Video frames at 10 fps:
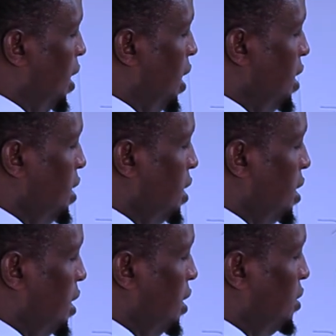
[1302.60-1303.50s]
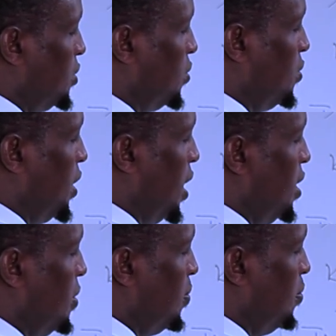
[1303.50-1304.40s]
n into
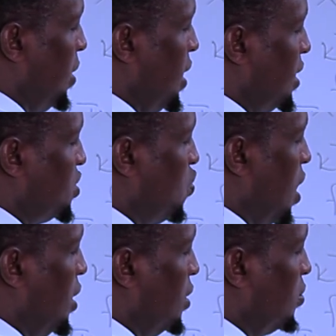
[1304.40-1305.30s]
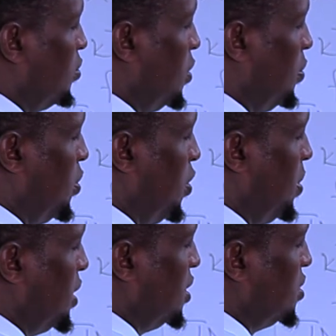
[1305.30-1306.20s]
n minus 1
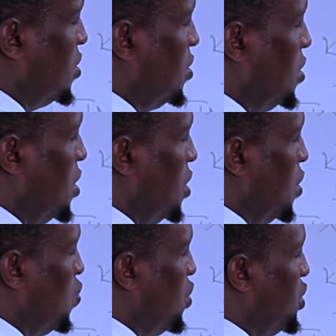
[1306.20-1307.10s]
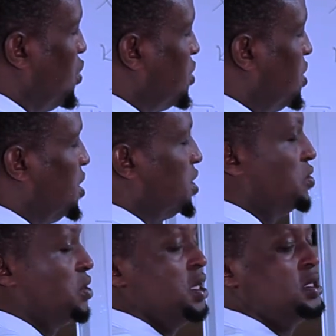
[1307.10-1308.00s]
property. So we use this
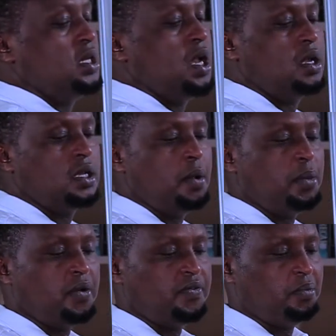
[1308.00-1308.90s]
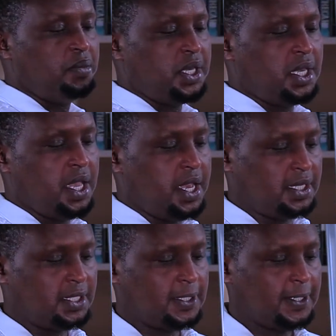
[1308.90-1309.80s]
to get a number of big
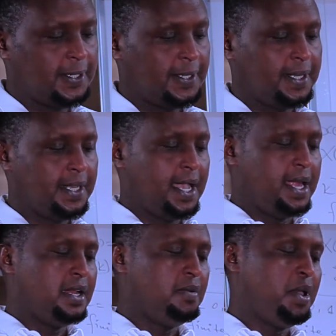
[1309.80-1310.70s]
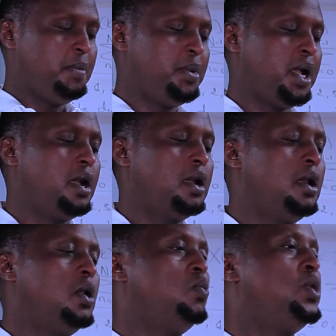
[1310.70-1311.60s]
n's. And remember,
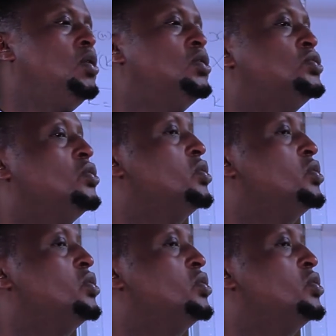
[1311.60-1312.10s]
we also